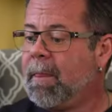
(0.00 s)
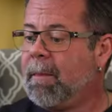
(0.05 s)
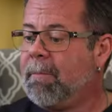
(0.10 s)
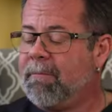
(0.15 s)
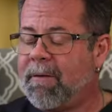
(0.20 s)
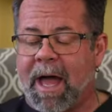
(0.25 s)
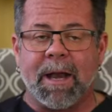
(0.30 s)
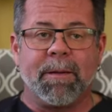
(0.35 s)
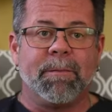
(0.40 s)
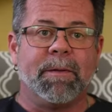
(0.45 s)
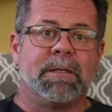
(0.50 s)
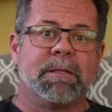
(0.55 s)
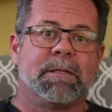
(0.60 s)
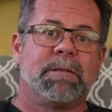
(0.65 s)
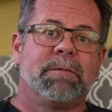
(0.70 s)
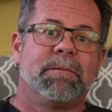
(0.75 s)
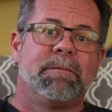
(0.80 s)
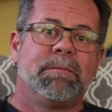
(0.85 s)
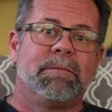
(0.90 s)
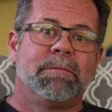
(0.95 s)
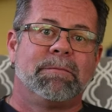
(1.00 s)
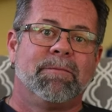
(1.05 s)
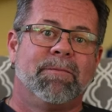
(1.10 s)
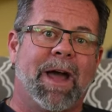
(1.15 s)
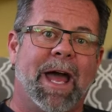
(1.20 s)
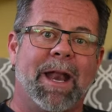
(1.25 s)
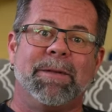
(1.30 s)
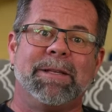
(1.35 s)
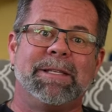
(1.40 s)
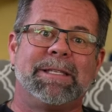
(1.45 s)
vitamins.
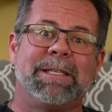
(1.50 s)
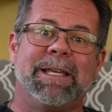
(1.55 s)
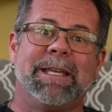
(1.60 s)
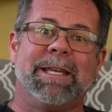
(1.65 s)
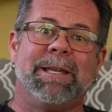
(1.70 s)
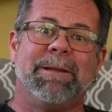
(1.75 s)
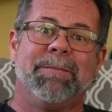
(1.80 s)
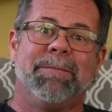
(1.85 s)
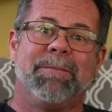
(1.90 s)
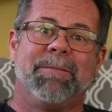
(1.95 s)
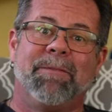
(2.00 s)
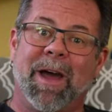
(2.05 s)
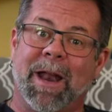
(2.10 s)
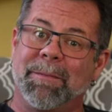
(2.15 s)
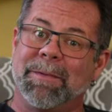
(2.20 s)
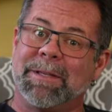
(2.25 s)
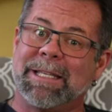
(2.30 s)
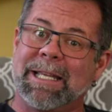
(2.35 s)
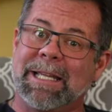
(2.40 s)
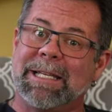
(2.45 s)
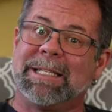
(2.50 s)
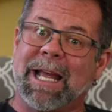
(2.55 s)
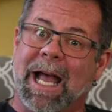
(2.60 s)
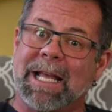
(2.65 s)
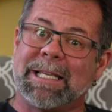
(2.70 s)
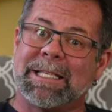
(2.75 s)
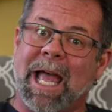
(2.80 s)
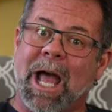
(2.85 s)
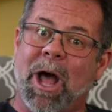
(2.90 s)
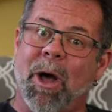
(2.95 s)
Vitamin C, Vitamin C
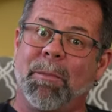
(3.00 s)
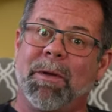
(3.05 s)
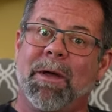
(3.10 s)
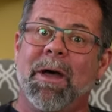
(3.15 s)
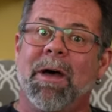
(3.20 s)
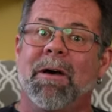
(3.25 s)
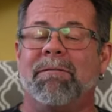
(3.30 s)
does help.